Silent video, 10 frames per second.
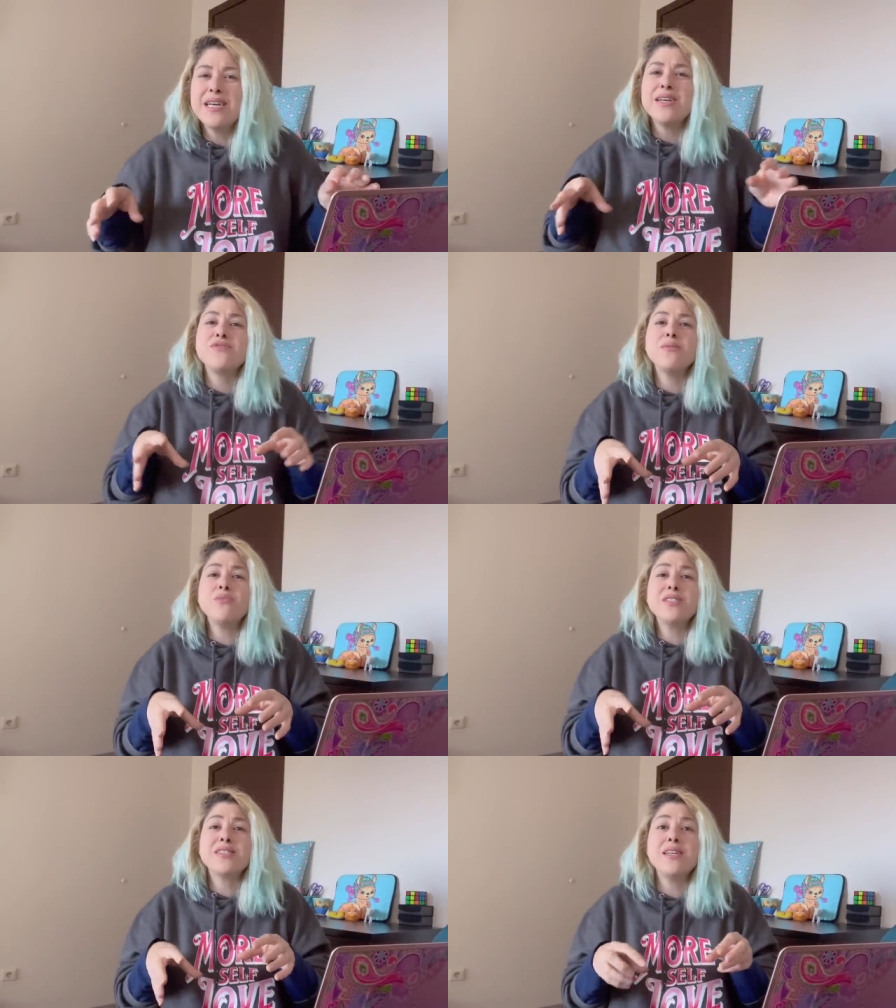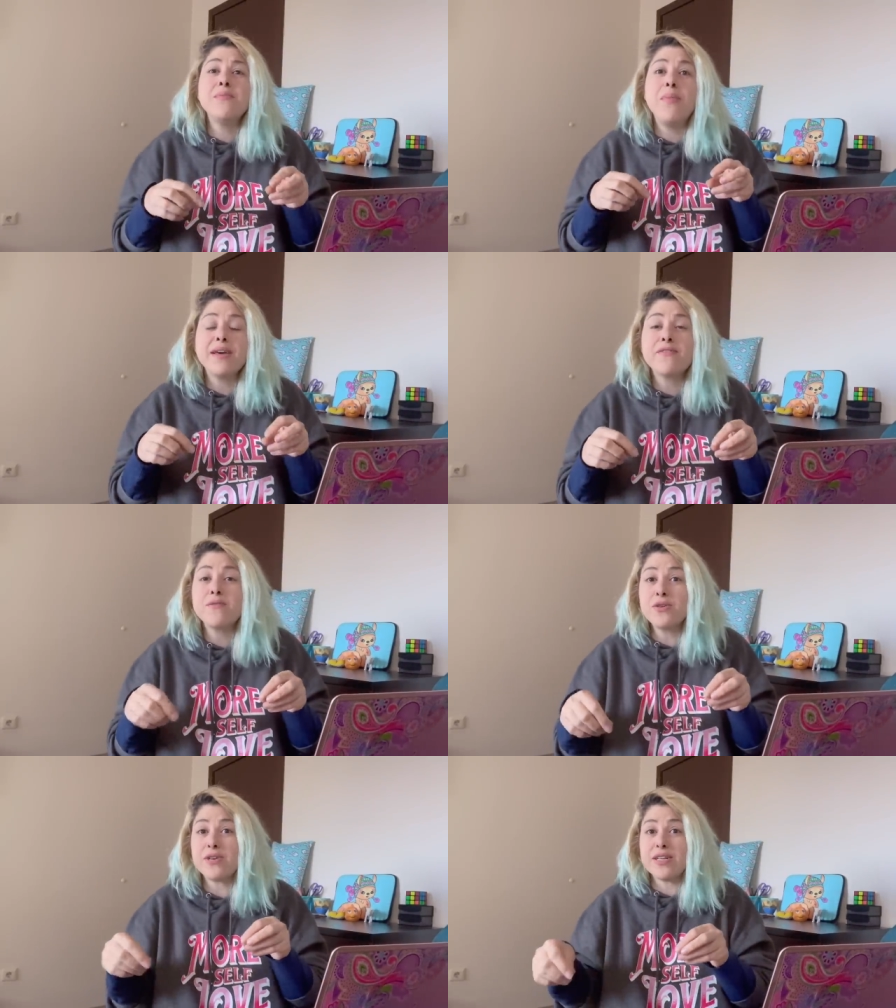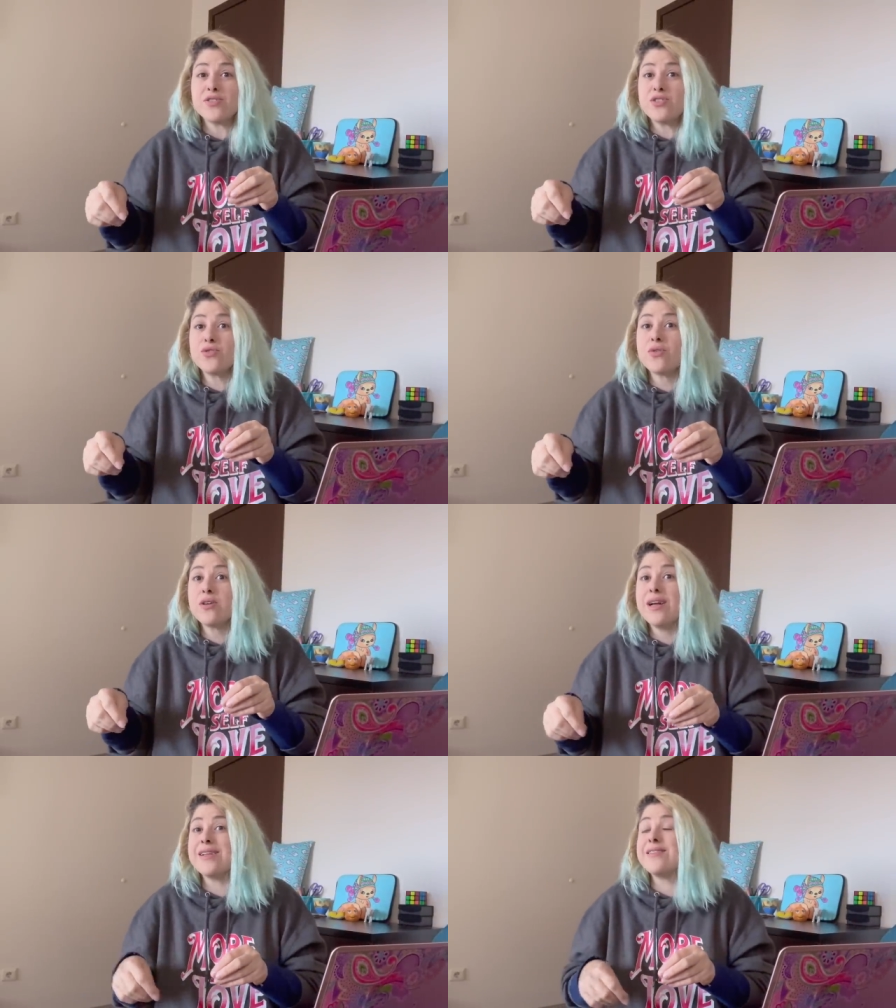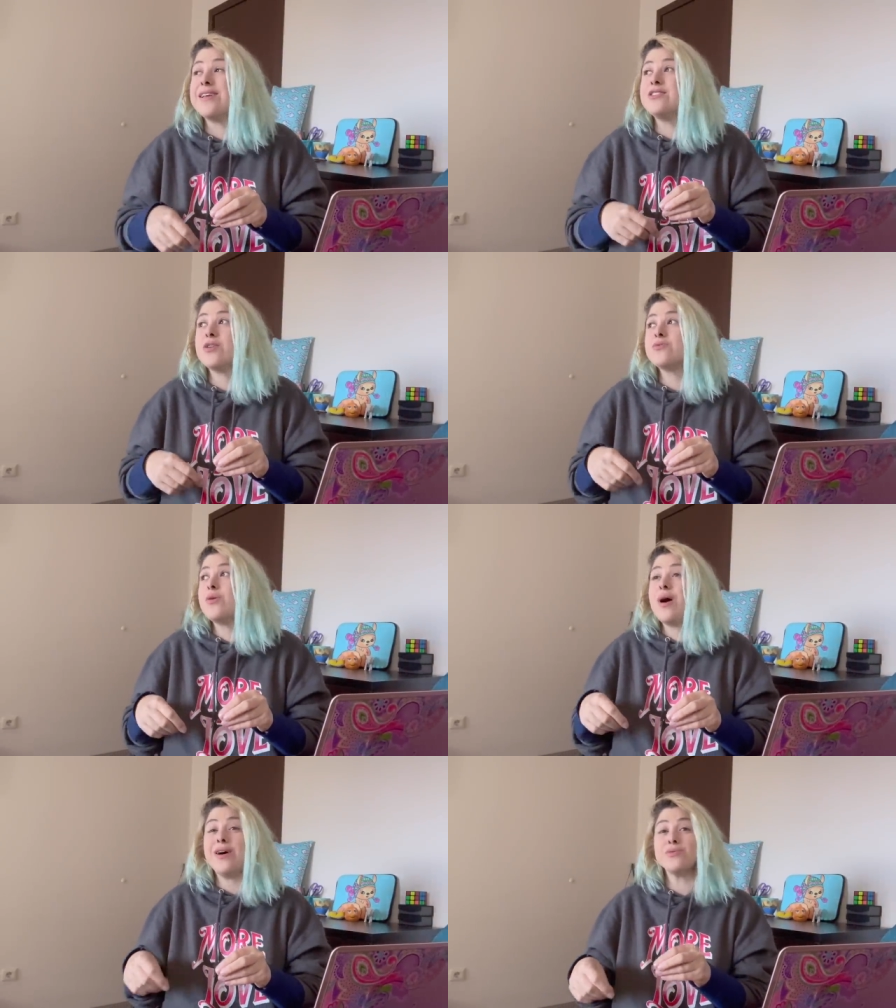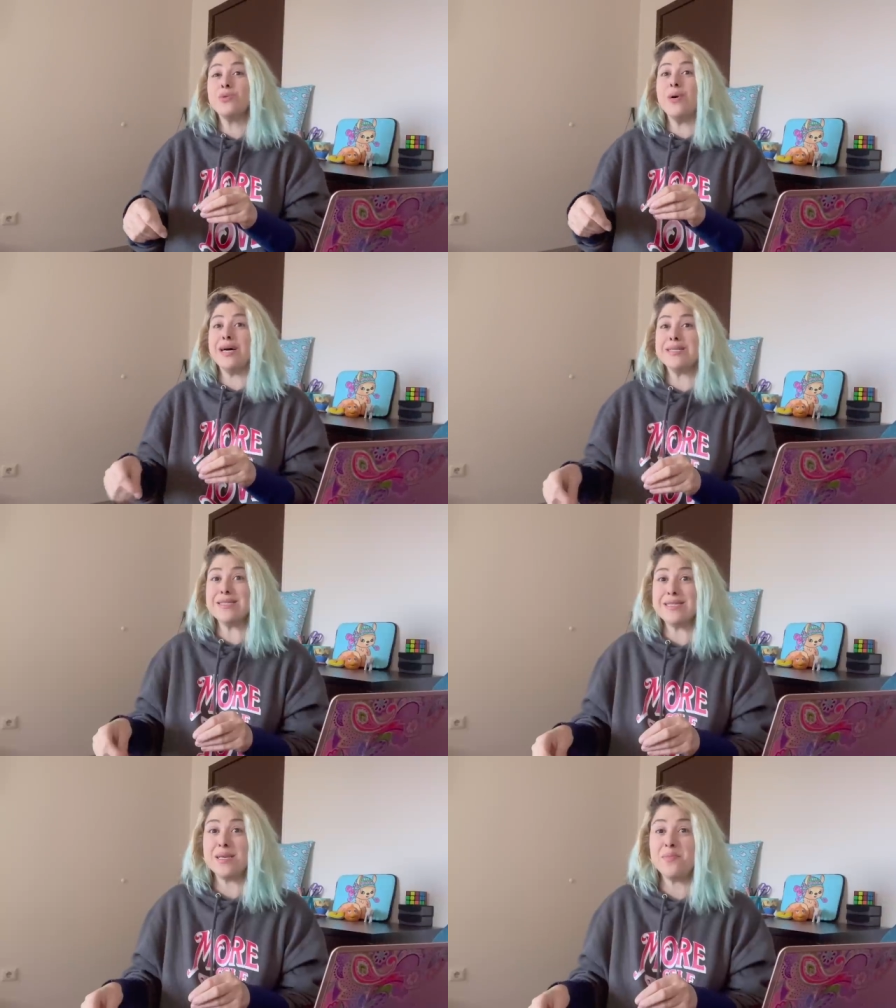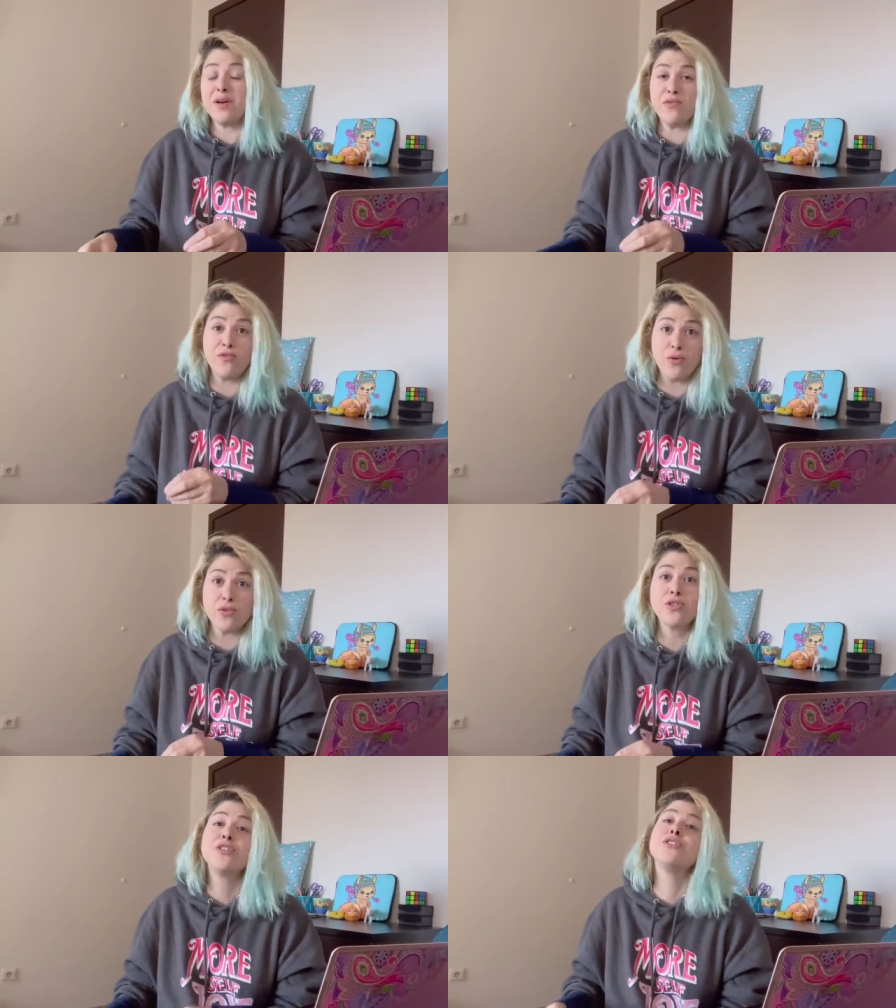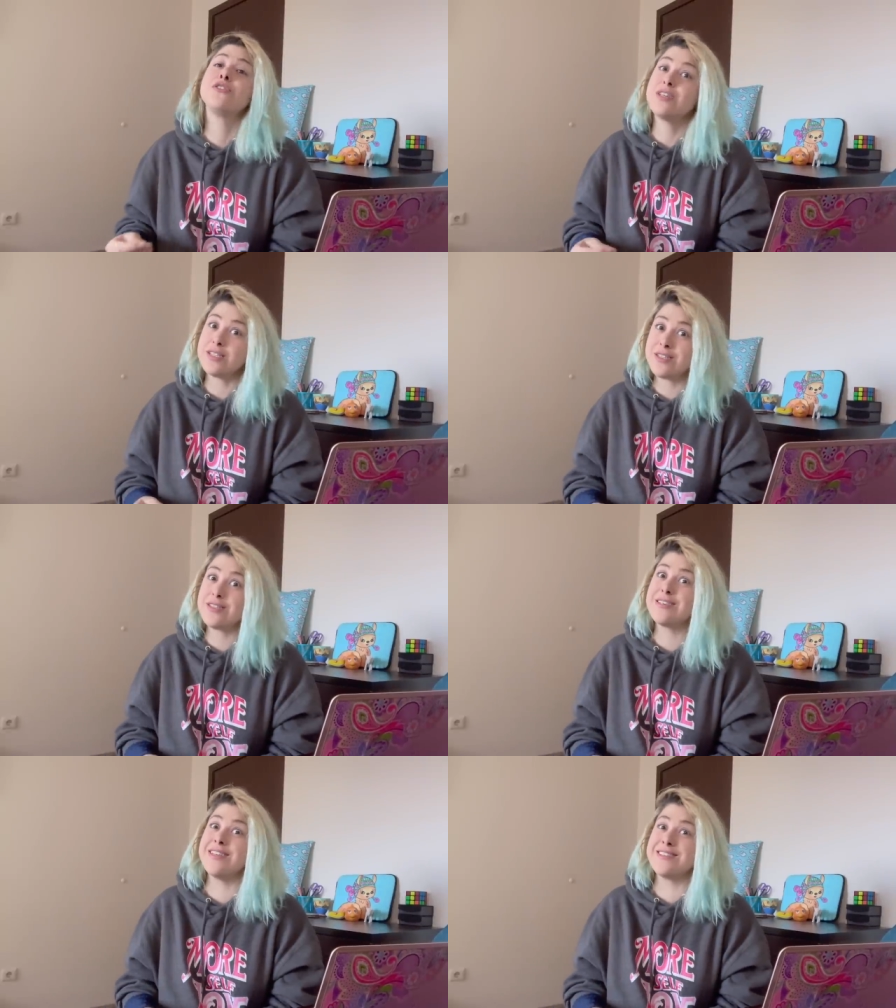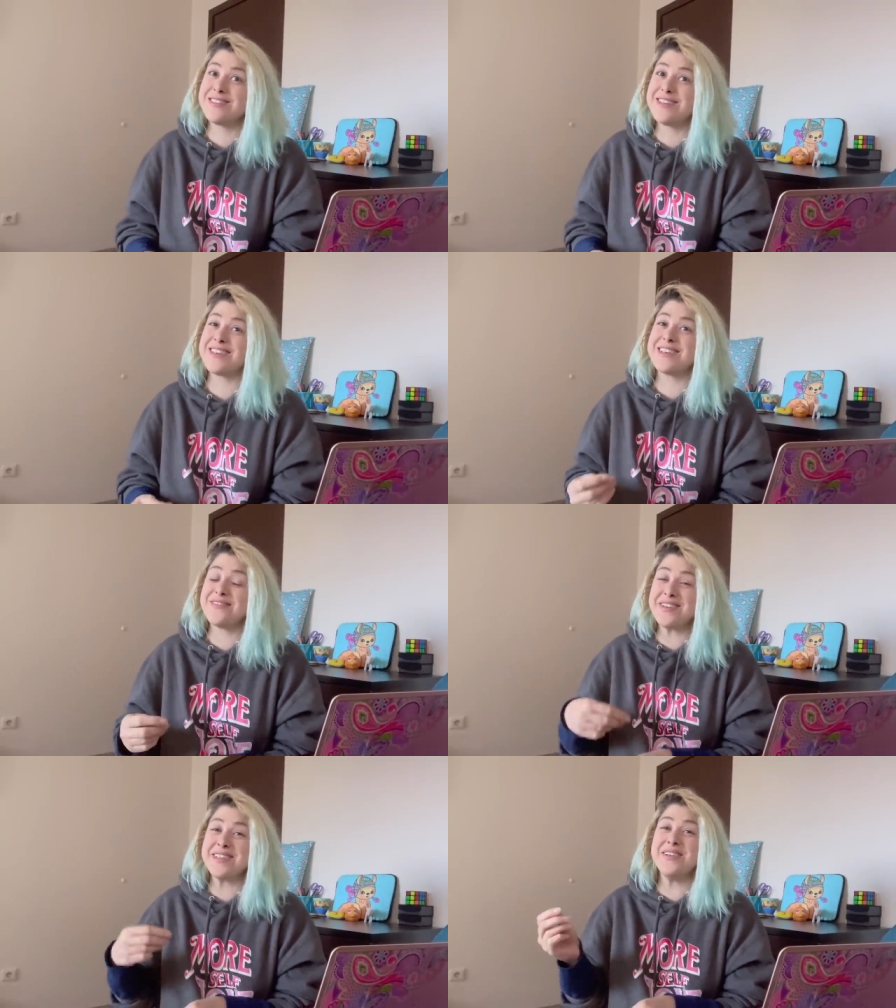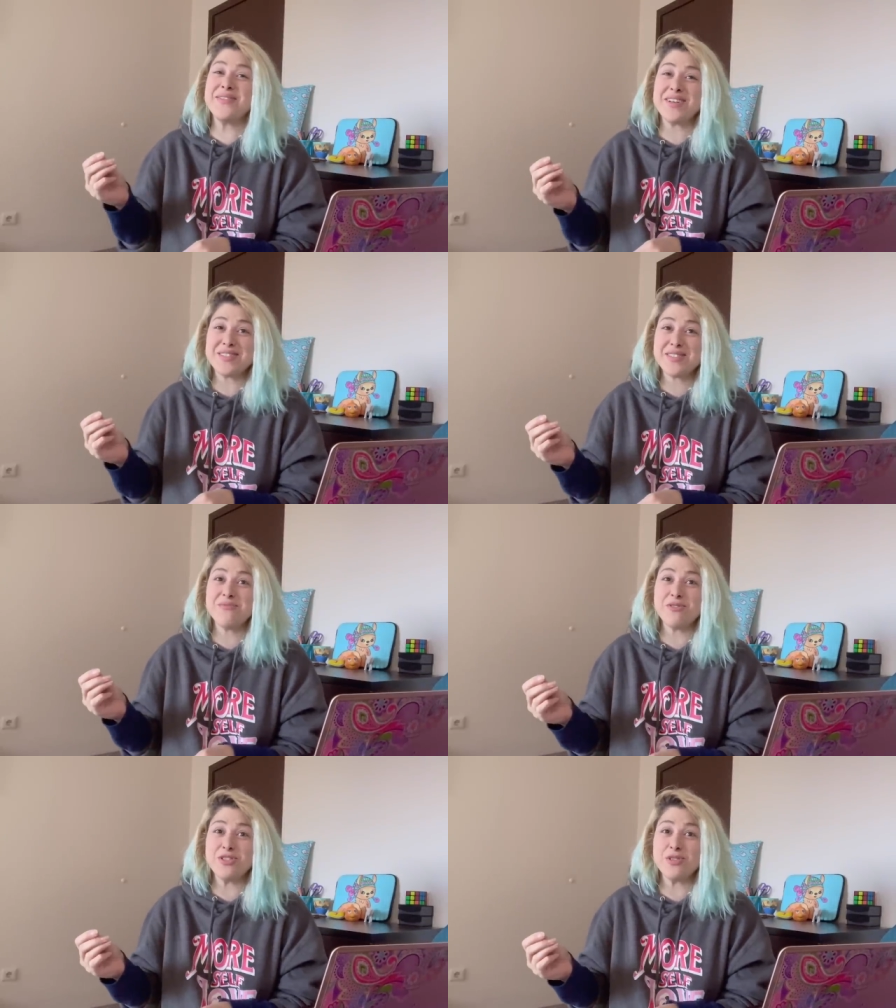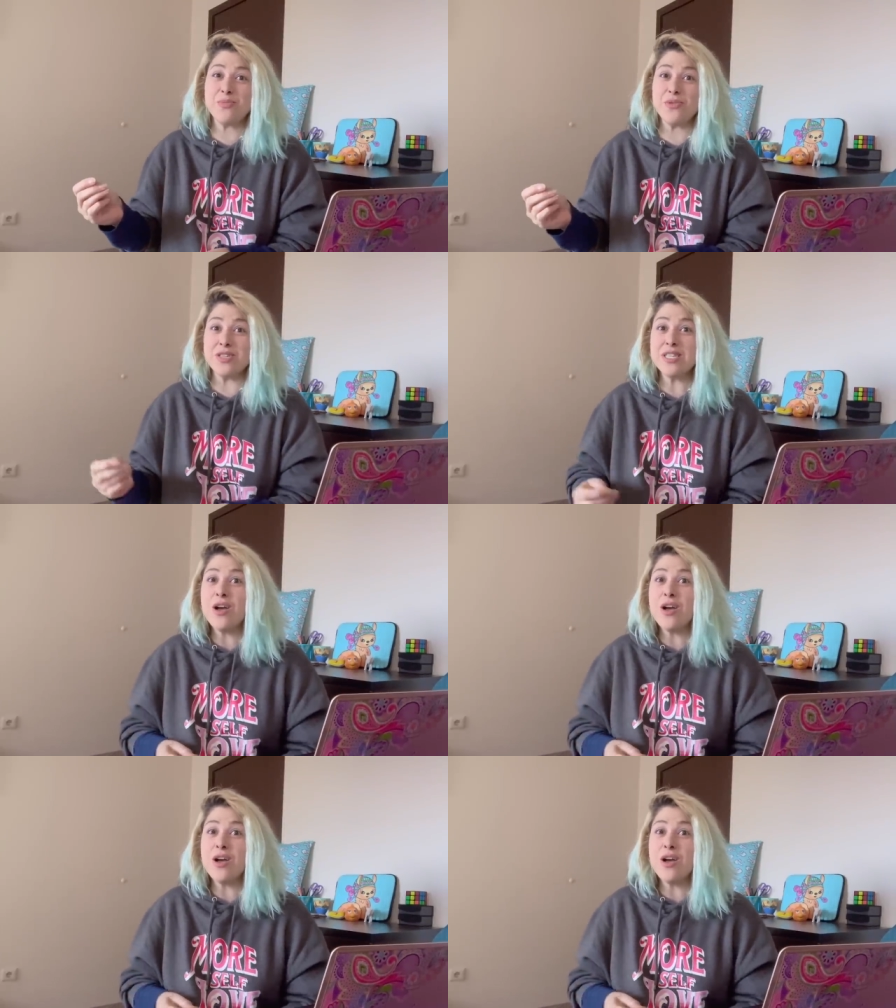If someone is going to buy from your Etsy store and they don't know how to unzip a folder, you're going to get stuck giving them customer support.